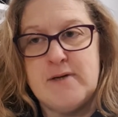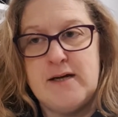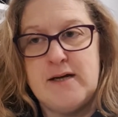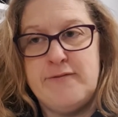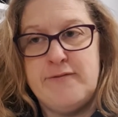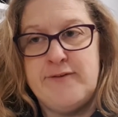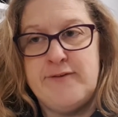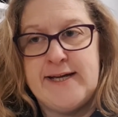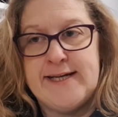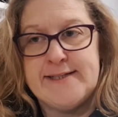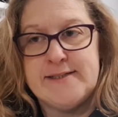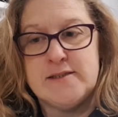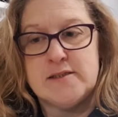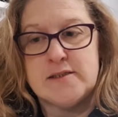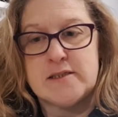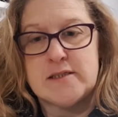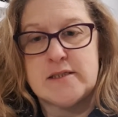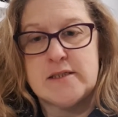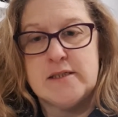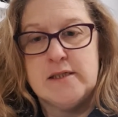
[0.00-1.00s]

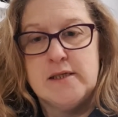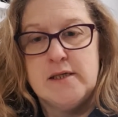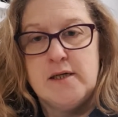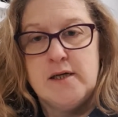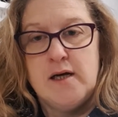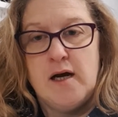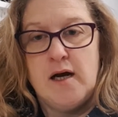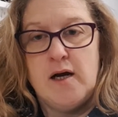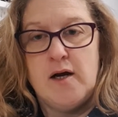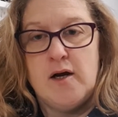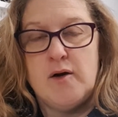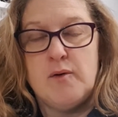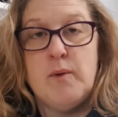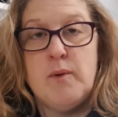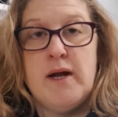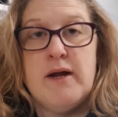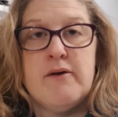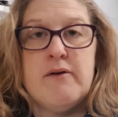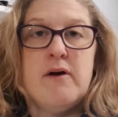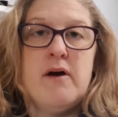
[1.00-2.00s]
event
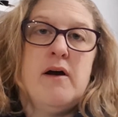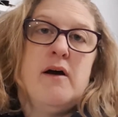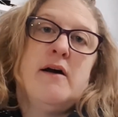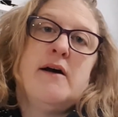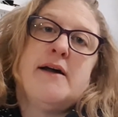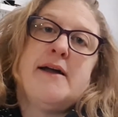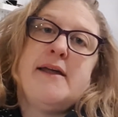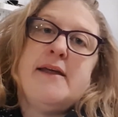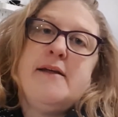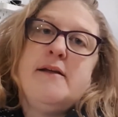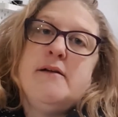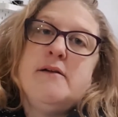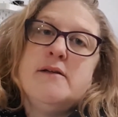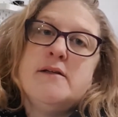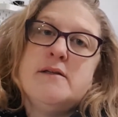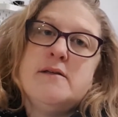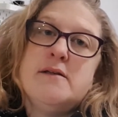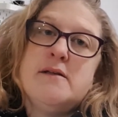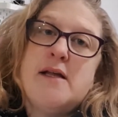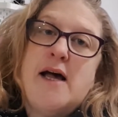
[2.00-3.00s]
where I
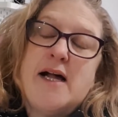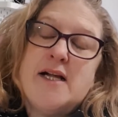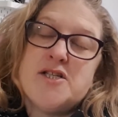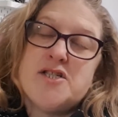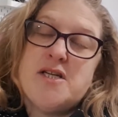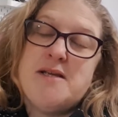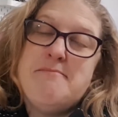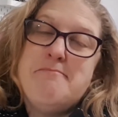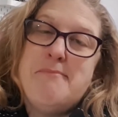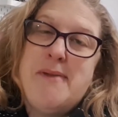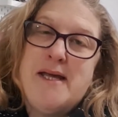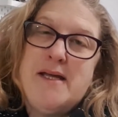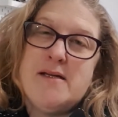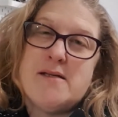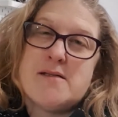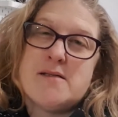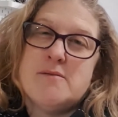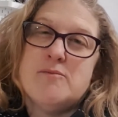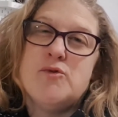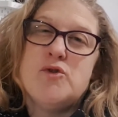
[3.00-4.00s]
actually make
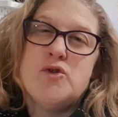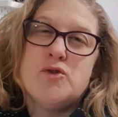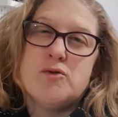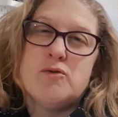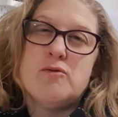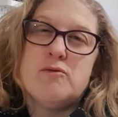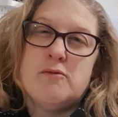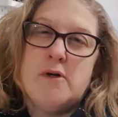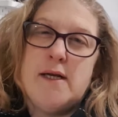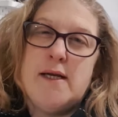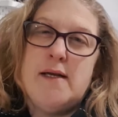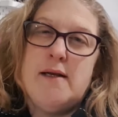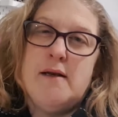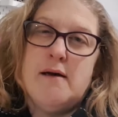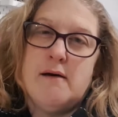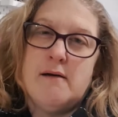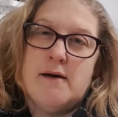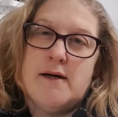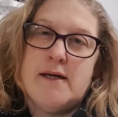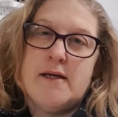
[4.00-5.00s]
some jewellery
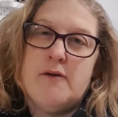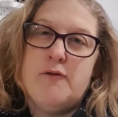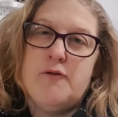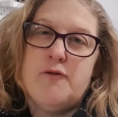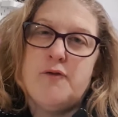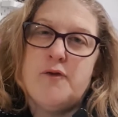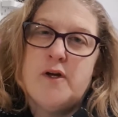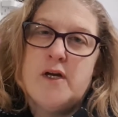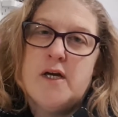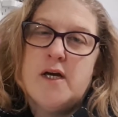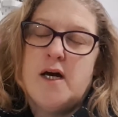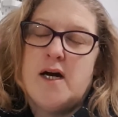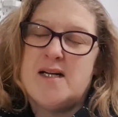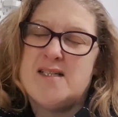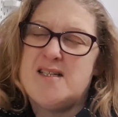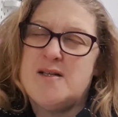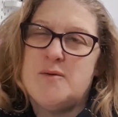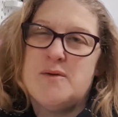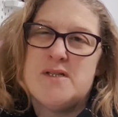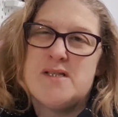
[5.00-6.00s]
live. I
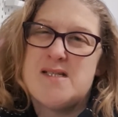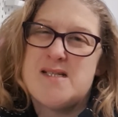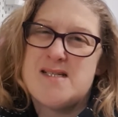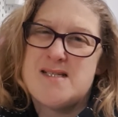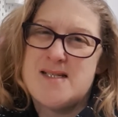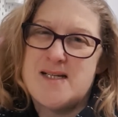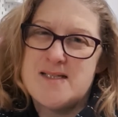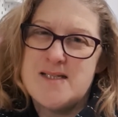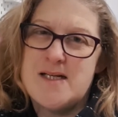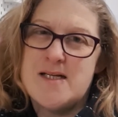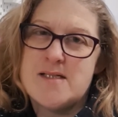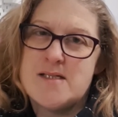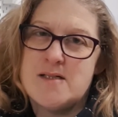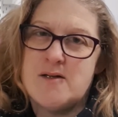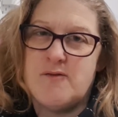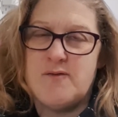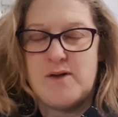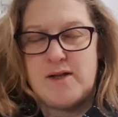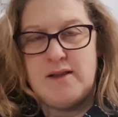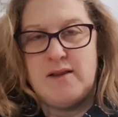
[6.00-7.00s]
don't know whether to set it as an
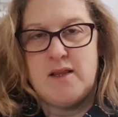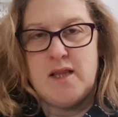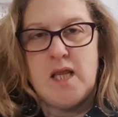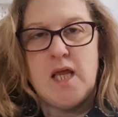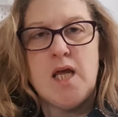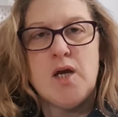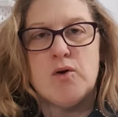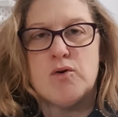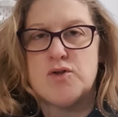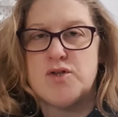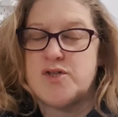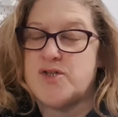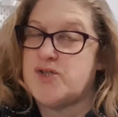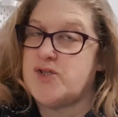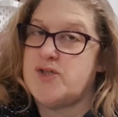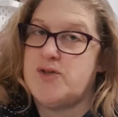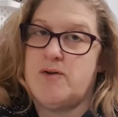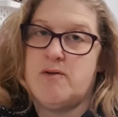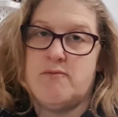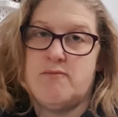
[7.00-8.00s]
event thing or just
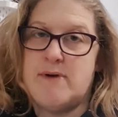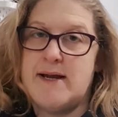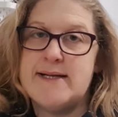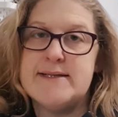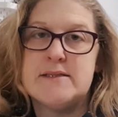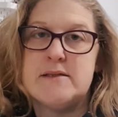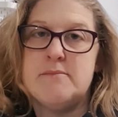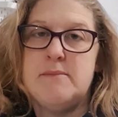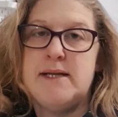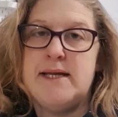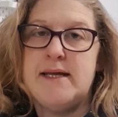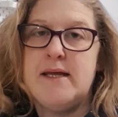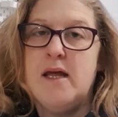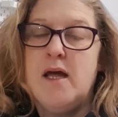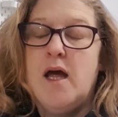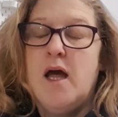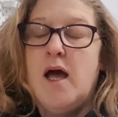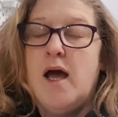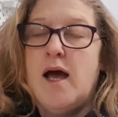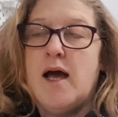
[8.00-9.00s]
do it randomly.
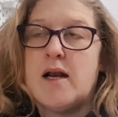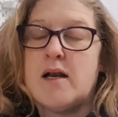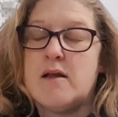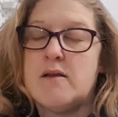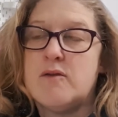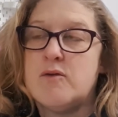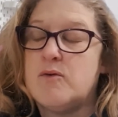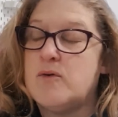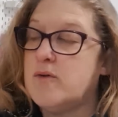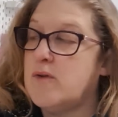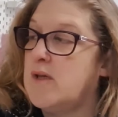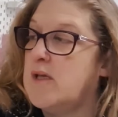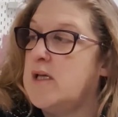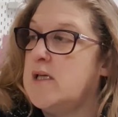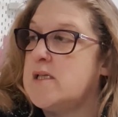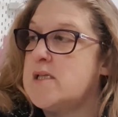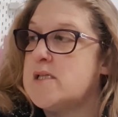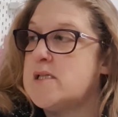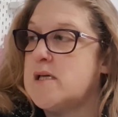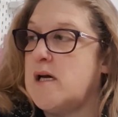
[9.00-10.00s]
And I thought
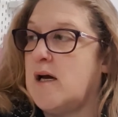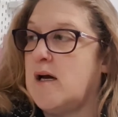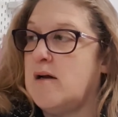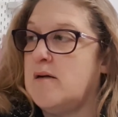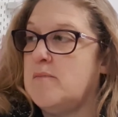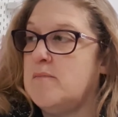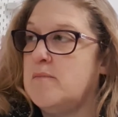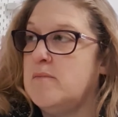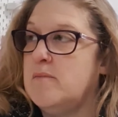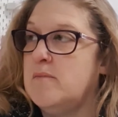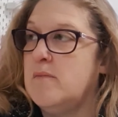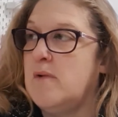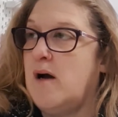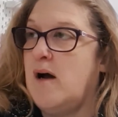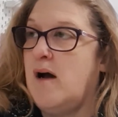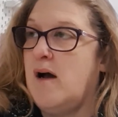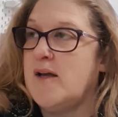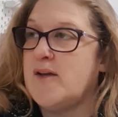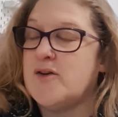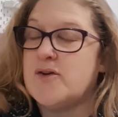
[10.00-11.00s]
that
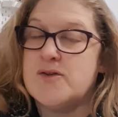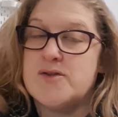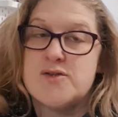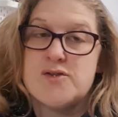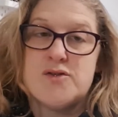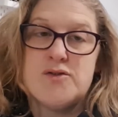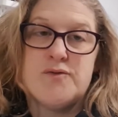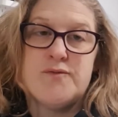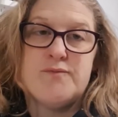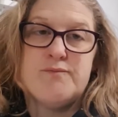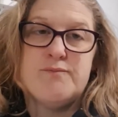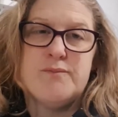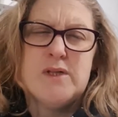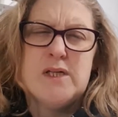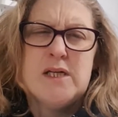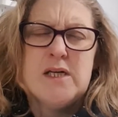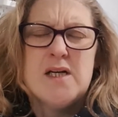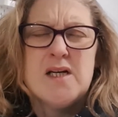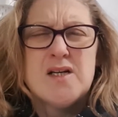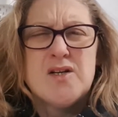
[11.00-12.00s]
I could sort of
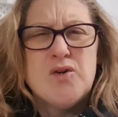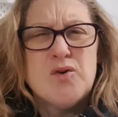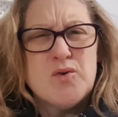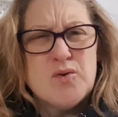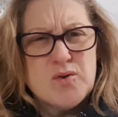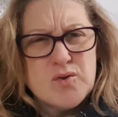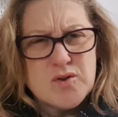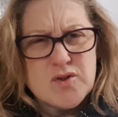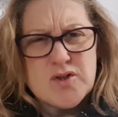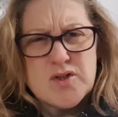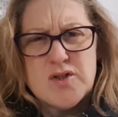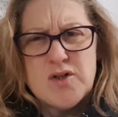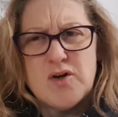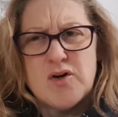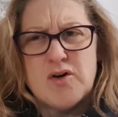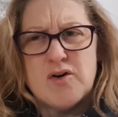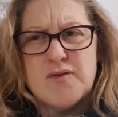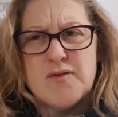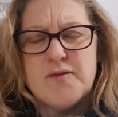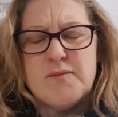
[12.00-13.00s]
not auction
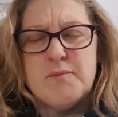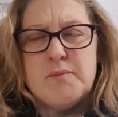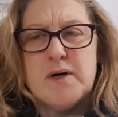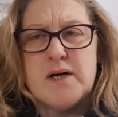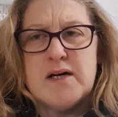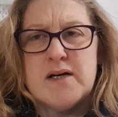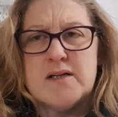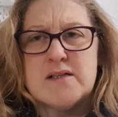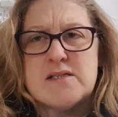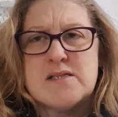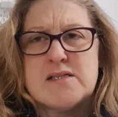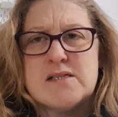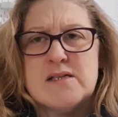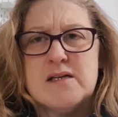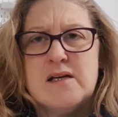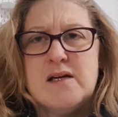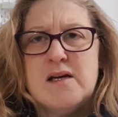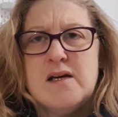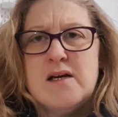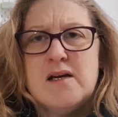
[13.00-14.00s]
off, but
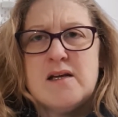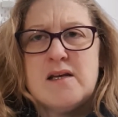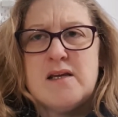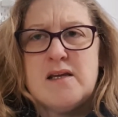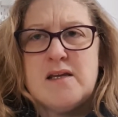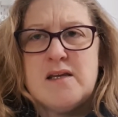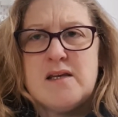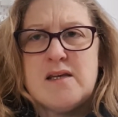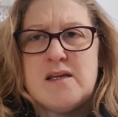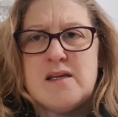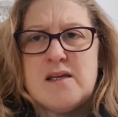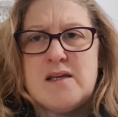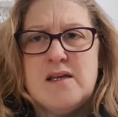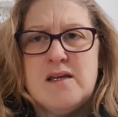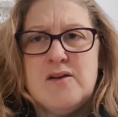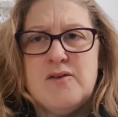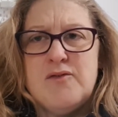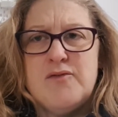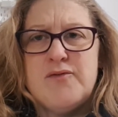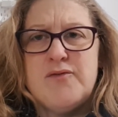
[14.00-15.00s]

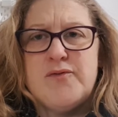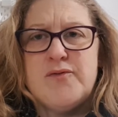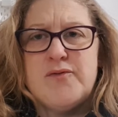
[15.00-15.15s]
give